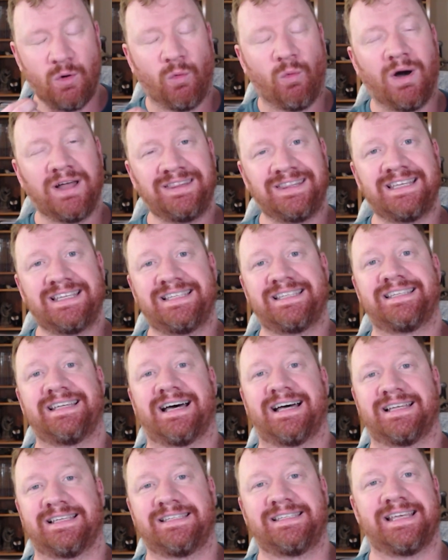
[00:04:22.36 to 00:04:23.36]
What this
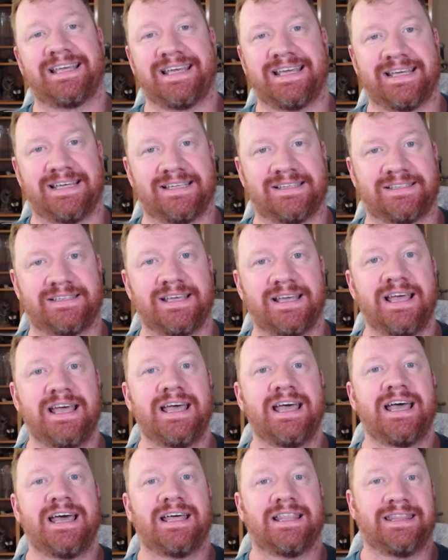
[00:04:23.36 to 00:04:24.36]
does is
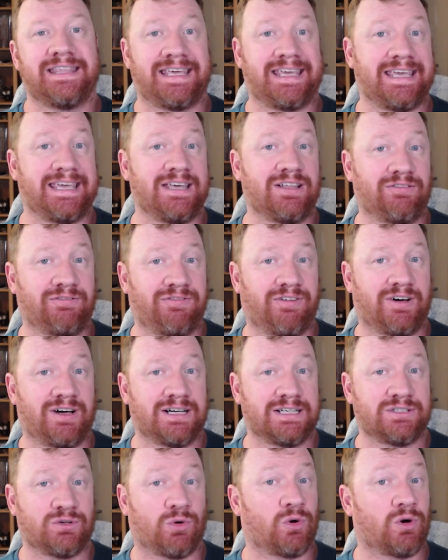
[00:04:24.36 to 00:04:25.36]
the heal
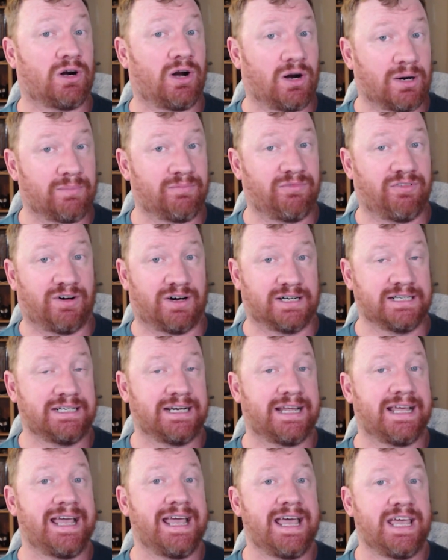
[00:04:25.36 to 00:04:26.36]
font or harm font,
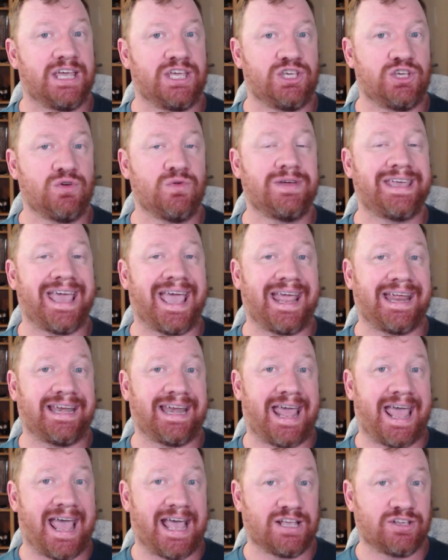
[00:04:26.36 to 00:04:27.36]
you
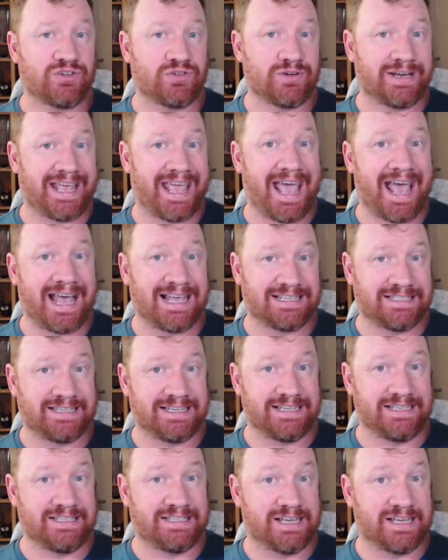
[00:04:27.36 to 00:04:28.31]
gain extra castings